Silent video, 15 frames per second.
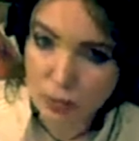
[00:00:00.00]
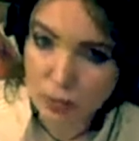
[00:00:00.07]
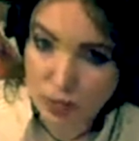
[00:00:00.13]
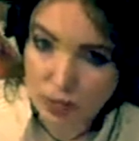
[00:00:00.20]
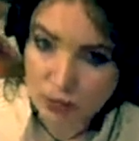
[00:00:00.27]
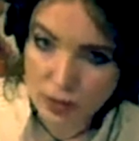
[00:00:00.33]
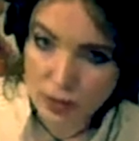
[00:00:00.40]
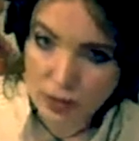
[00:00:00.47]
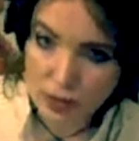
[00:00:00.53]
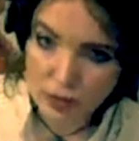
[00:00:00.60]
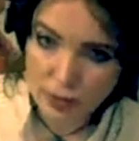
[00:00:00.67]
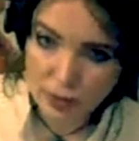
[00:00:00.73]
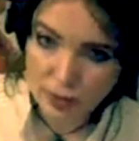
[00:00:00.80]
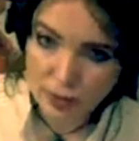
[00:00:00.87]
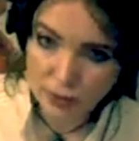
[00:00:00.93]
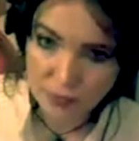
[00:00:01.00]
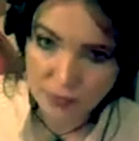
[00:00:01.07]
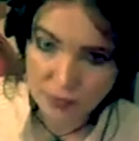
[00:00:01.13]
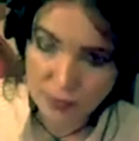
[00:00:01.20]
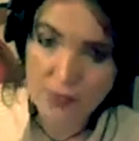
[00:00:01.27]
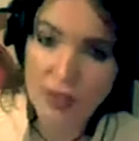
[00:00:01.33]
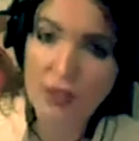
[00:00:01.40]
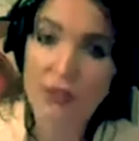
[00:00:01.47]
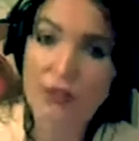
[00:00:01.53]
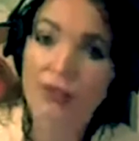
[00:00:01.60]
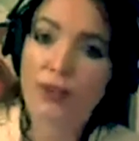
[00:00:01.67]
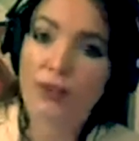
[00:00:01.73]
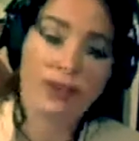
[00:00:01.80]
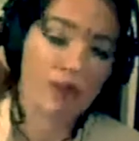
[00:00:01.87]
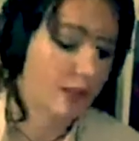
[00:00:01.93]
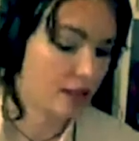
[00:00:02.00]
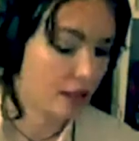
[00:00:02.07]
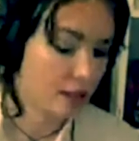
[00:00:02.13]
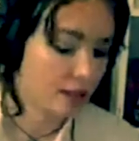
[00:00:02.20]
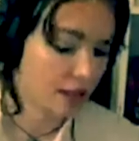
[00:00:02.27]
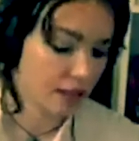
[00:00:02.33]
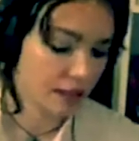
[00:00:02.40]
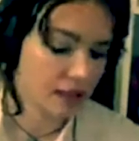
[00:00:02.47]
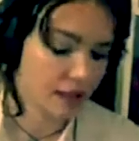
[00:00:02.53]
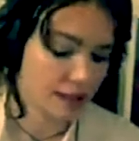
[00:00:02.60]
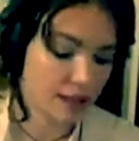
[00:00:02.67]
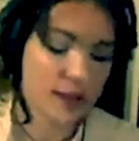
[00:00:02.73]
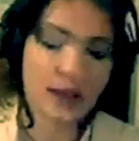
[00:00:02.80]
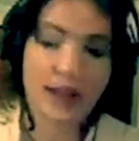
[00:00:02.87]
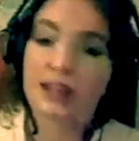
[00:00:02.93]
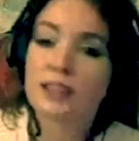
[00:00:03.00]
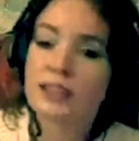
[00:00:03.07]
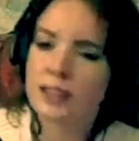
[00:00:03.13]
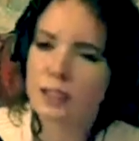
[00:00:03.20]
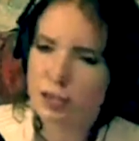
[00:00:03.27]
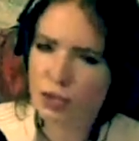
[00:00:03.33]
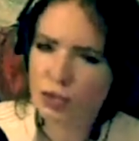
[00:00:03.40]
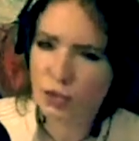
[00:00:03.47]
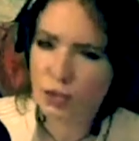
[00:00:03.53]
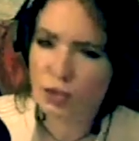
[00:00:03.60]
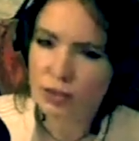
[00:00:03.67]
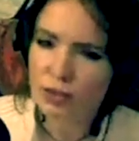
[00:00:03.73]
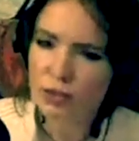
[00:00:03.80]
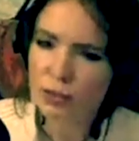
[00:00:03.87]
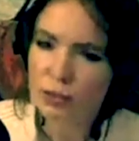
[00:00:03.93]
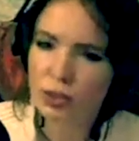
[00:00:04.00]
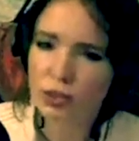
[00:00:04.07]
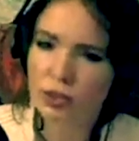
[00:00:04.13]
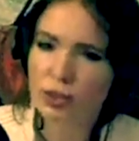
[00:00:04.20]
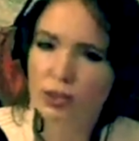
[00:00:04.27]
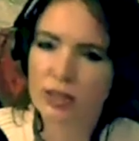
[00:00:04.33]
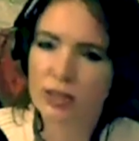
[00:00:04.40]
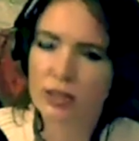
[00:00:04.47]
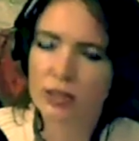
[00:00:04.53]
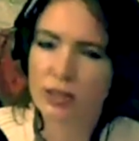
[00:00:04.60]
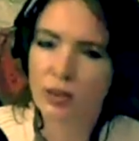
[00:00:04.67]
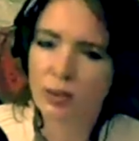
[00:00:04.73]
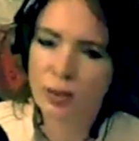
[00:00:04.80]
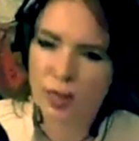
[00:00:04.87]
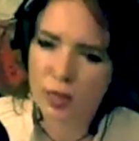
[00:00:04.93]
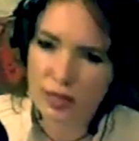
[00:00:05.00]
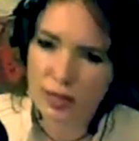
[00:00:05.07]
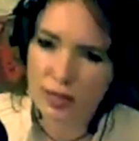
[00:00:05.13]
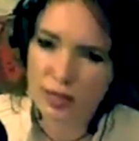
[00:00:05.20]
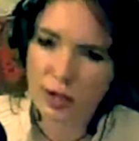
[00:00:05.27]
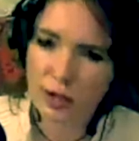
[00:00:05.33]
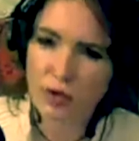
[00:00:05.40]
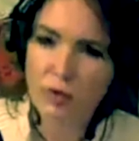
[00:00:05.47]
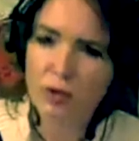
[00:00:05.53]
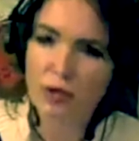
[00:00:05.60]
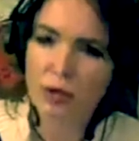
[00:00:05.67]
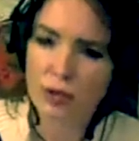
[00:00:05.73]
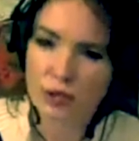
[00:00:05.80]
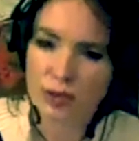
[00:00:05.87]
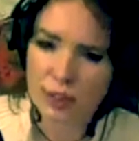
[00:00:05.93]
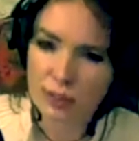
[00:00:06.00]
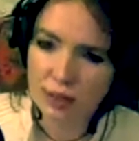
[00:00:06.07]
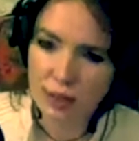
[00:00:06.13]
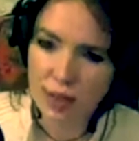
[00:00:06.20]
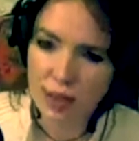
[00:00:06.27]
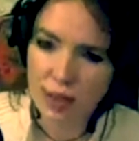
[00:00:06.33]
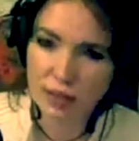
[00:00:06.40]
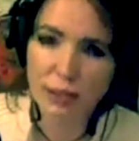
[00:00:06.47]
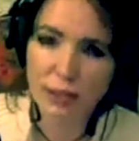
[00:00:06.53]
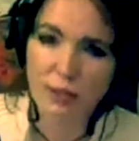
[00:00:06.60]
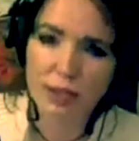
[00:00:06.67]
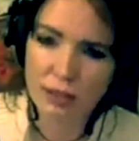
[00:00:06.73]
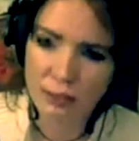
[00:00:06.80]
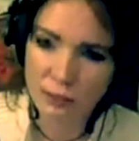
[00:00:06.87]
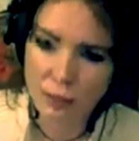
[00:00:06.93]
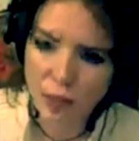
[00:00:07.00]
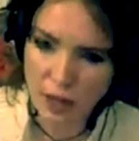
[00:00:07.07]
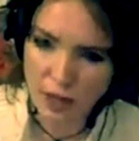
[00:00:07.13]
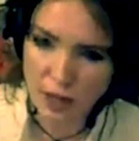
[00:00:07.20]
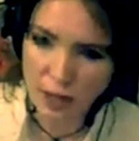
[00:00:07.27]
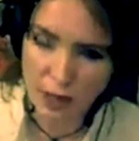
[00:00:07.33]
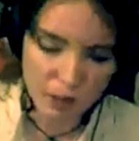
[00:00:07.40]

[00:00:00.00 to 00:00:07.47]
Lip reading: others, and being very connected to your intuition and your inner self and your inner light, your inner fire.